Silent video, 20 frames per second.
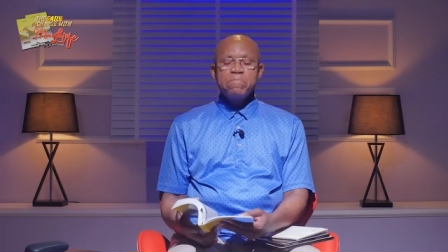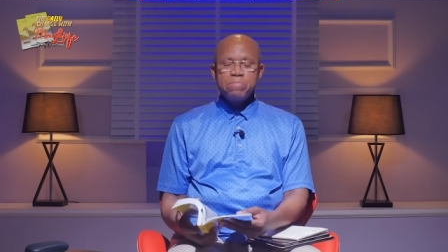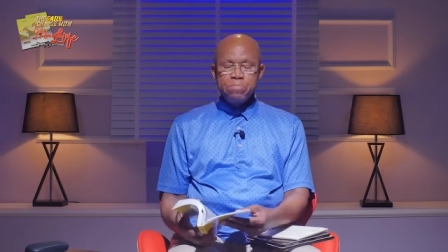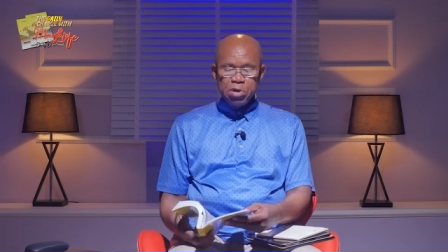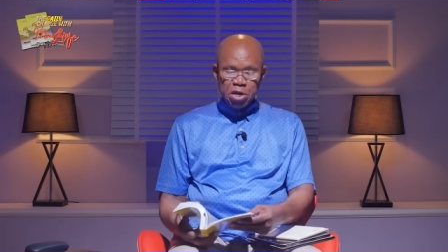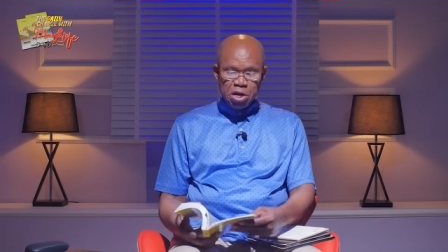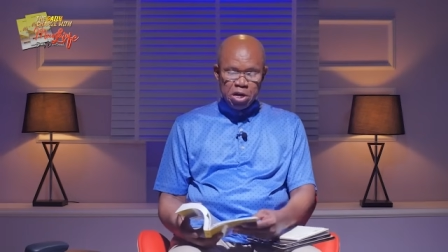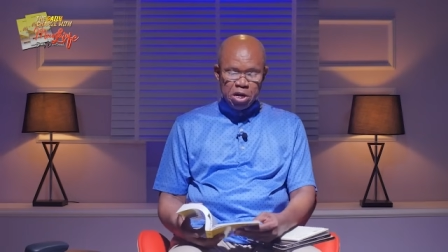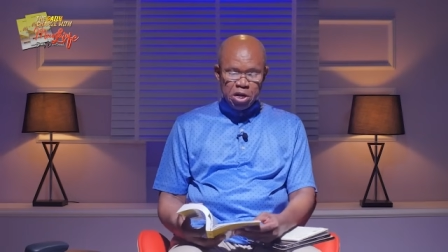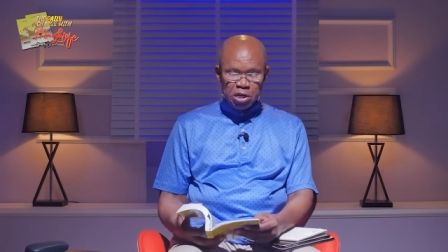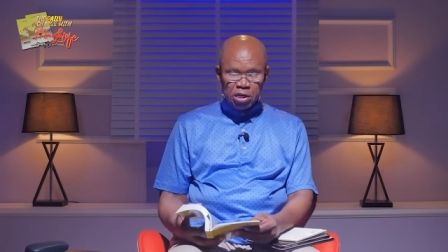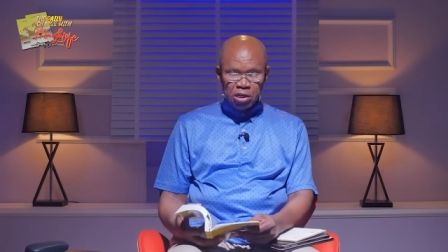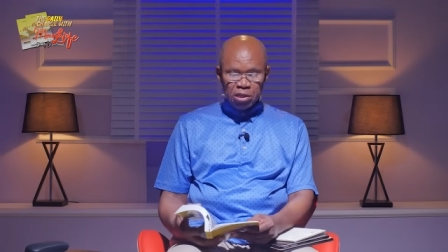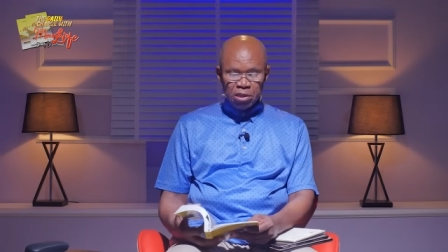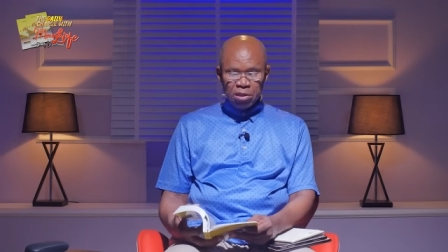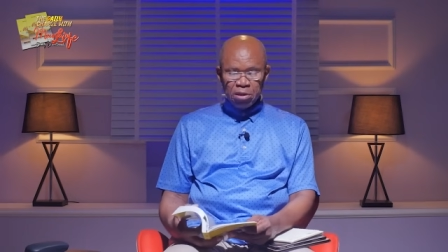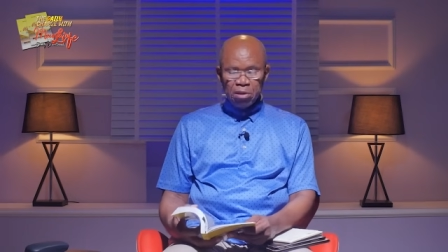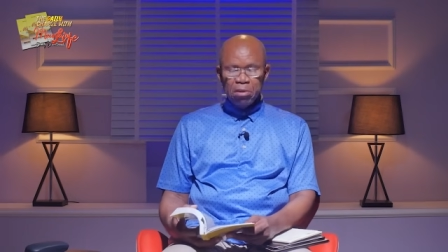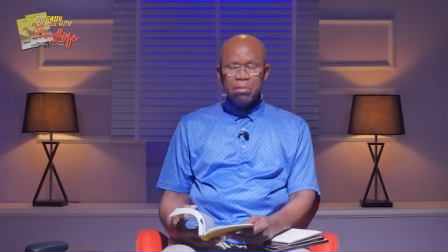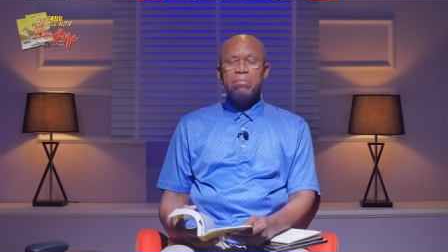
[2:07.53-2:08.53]

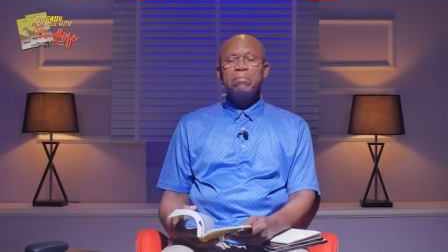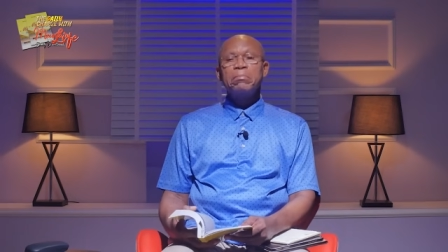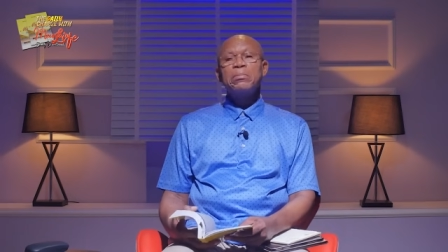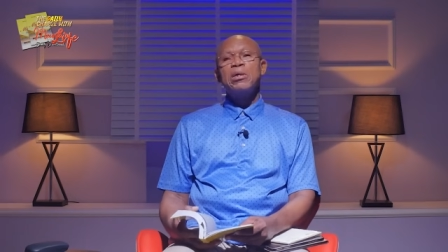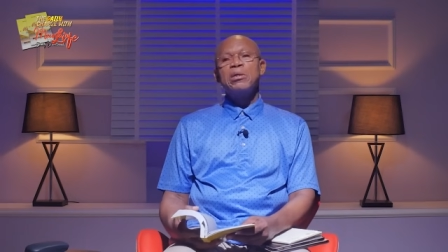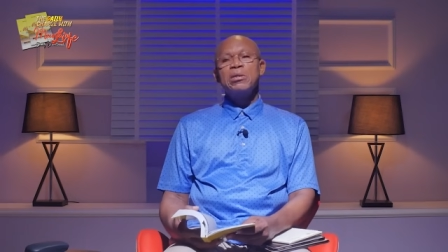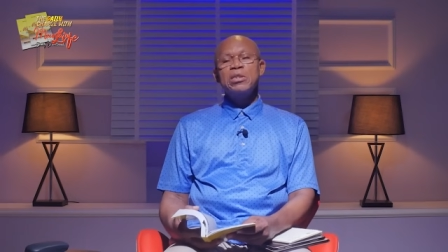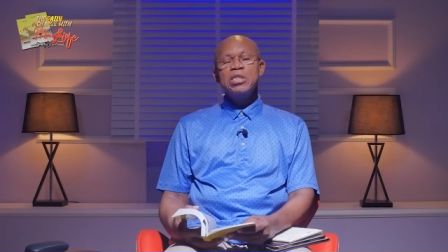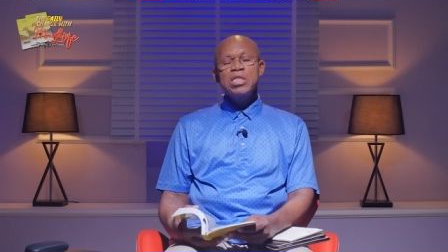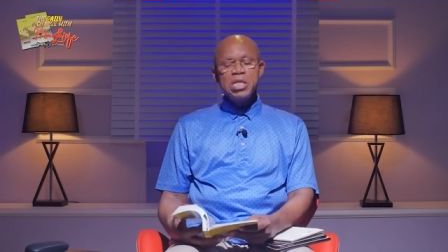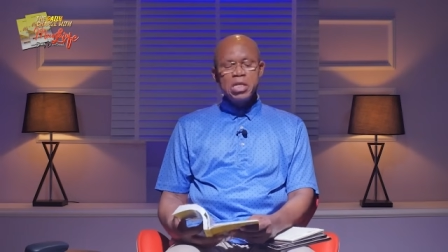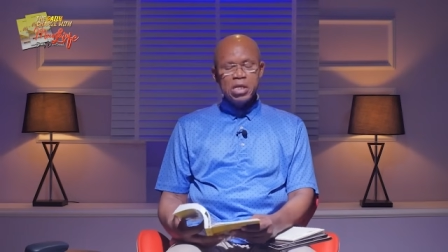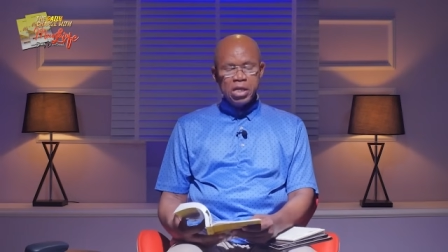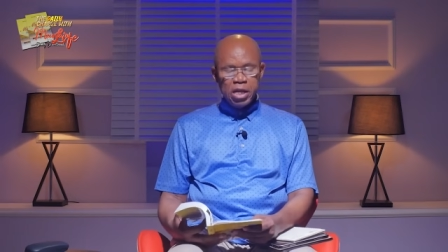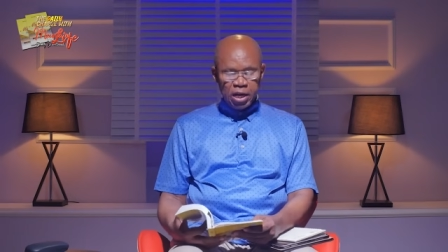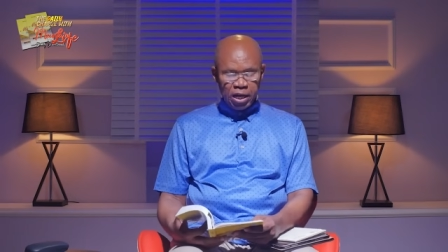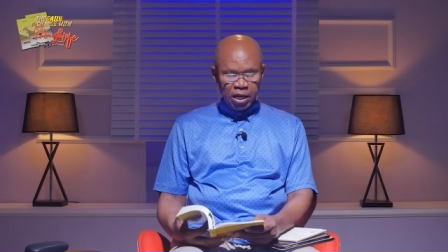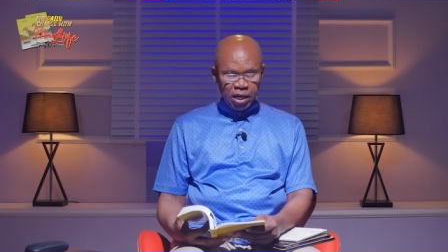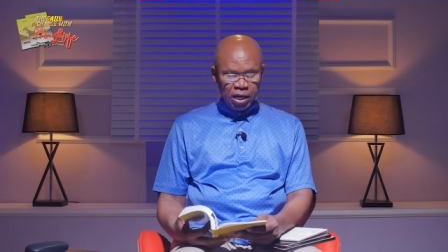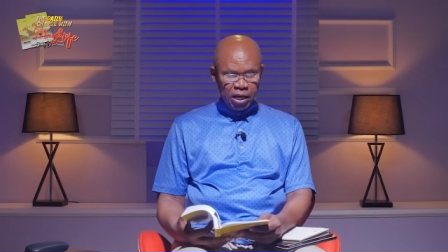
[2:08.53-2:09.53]
being
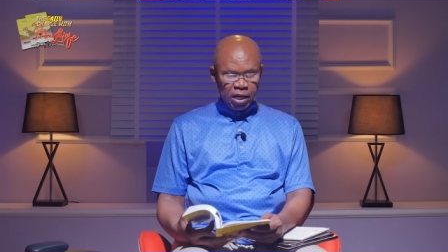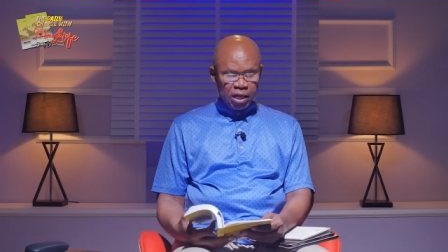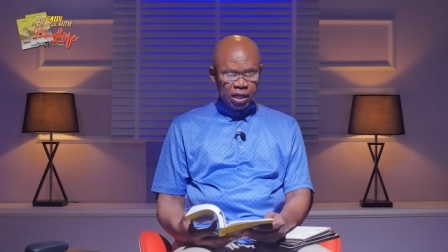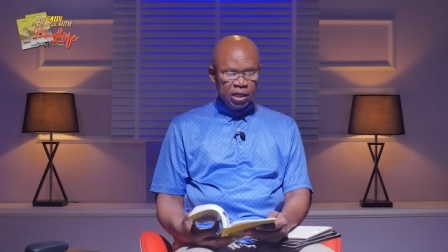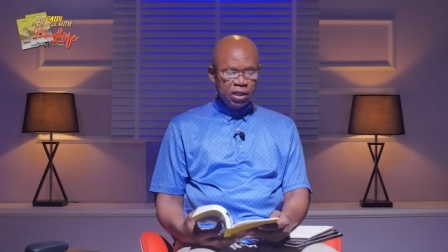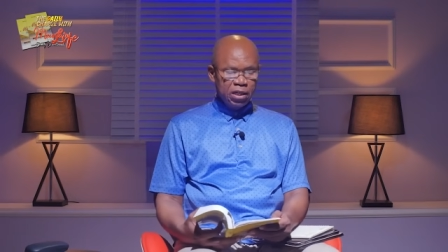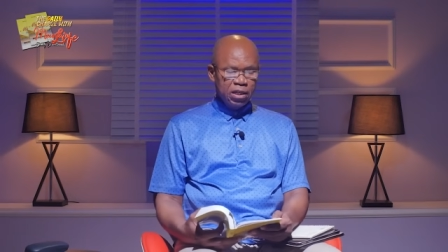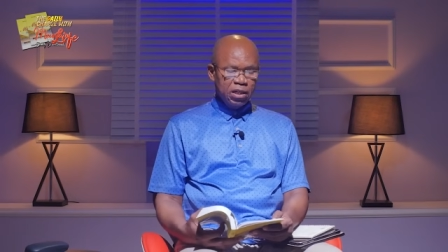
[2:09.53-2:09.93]
Monday,